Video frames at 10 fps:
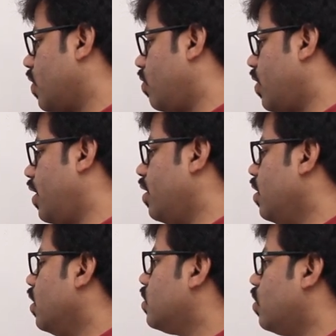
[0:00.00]
Okay.
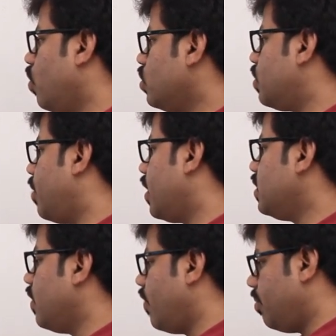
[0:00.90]
So host part is
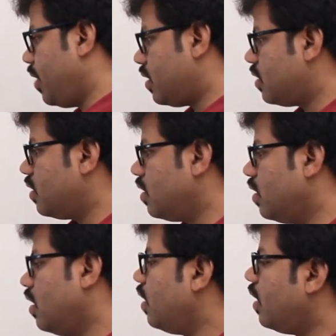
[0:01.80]
7 bits.
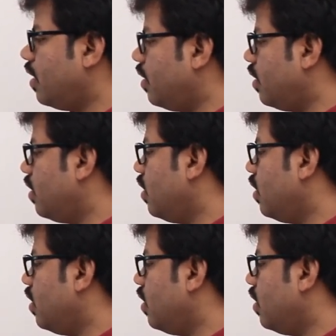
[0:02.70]
Done.